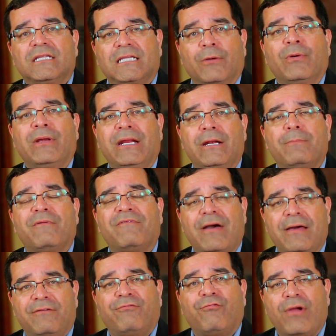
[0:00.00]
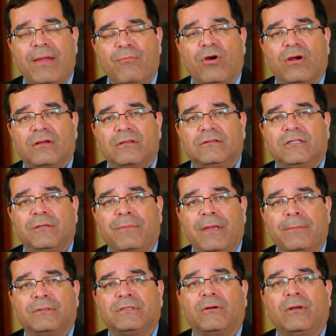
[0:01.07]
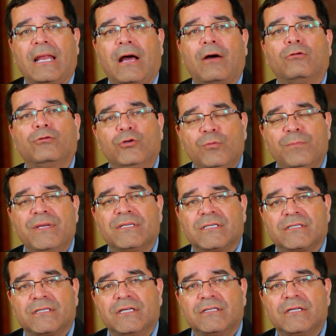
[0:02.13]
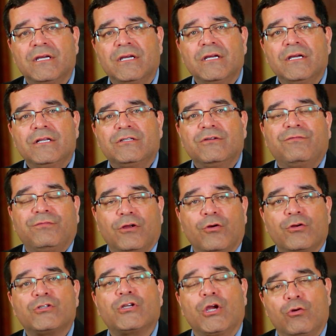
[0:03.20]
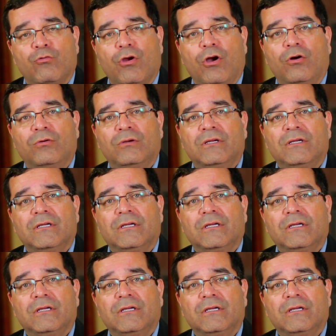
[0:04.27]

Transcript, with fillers: that we need to provide a framework to be able to allow new businesses to flourish and grow,